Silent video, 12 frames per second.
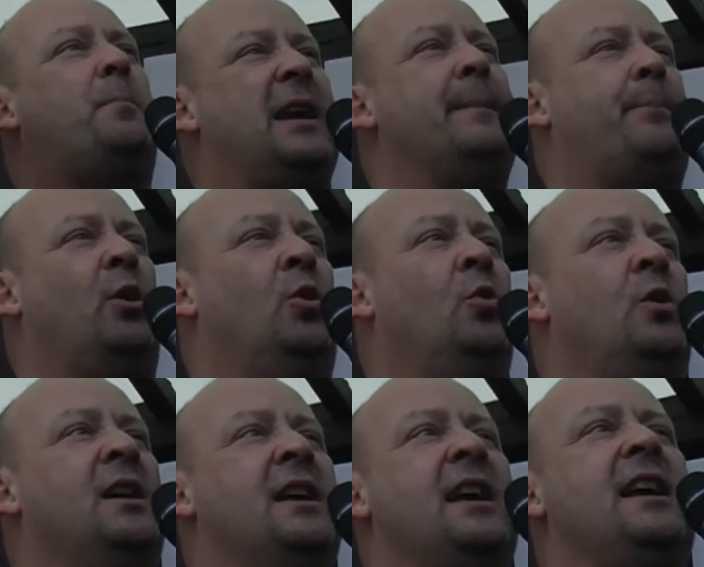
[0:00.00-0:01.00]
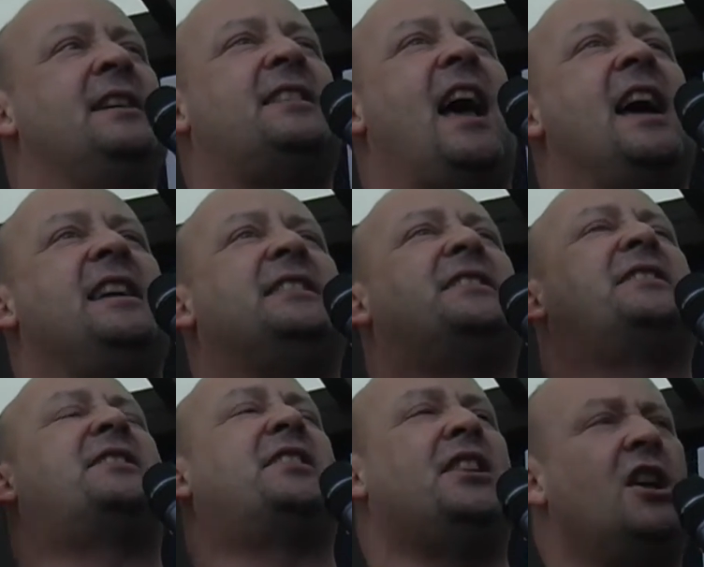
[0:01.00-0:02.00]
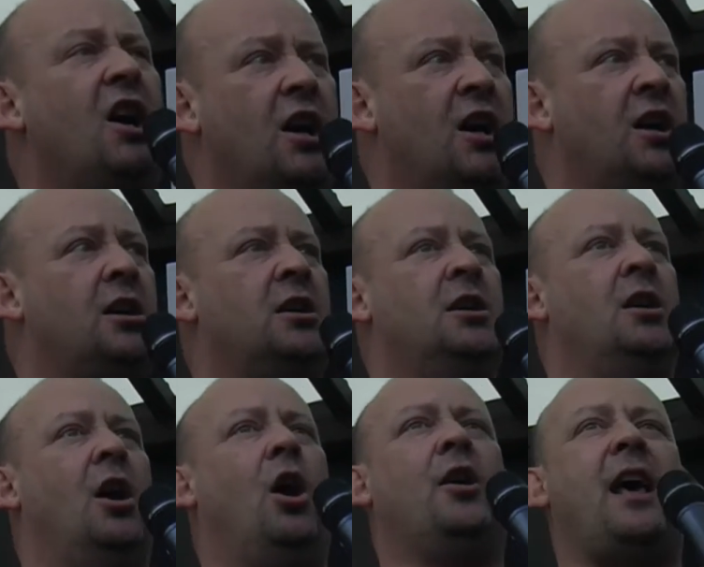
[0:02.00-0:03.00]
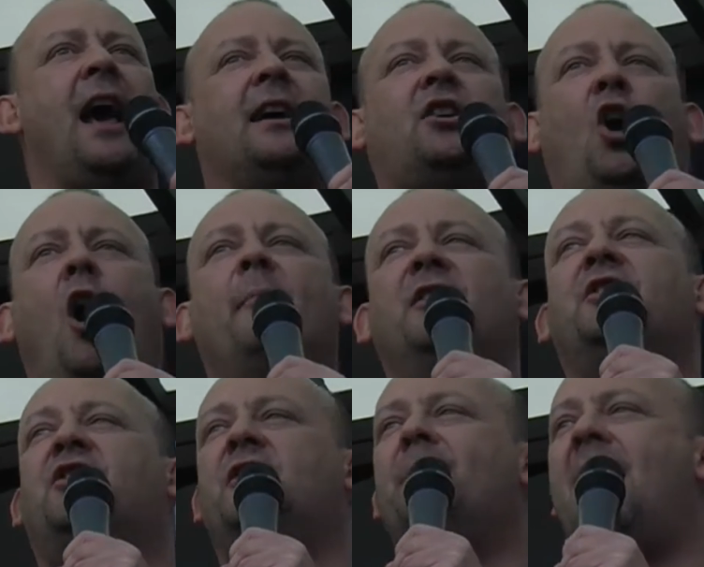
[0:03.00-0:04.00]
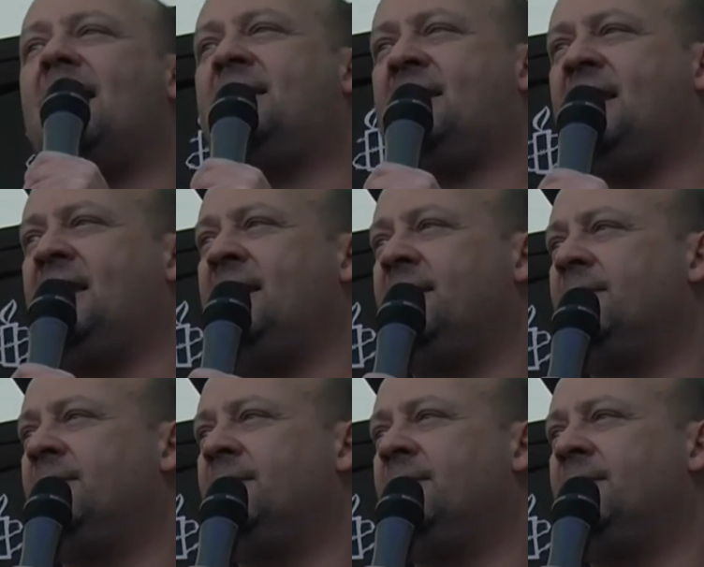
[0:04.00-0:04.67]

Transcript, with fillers: people is a slur on our common humanity.